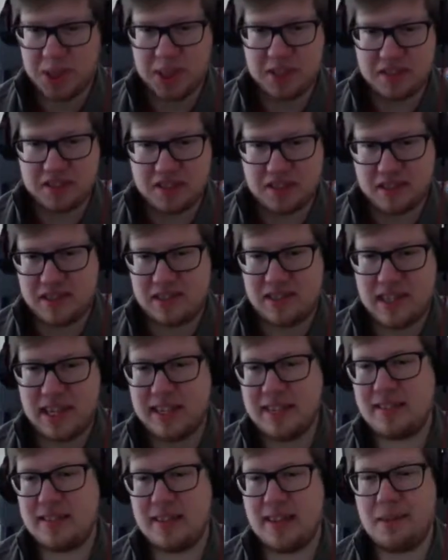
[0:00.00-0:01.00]
It's
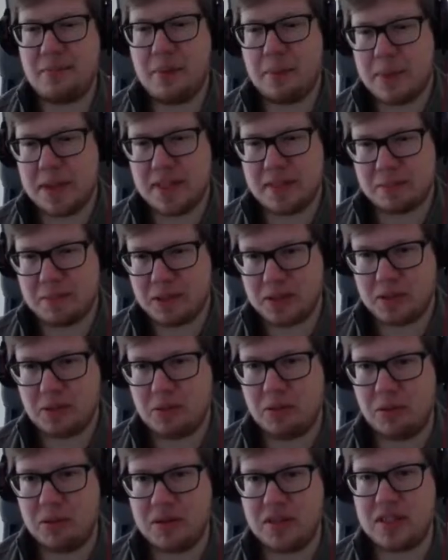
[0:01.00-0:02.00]
nighttime the best, because
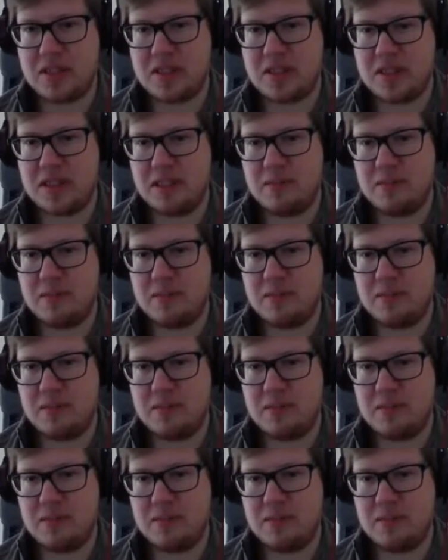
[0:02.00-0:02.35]
quartz is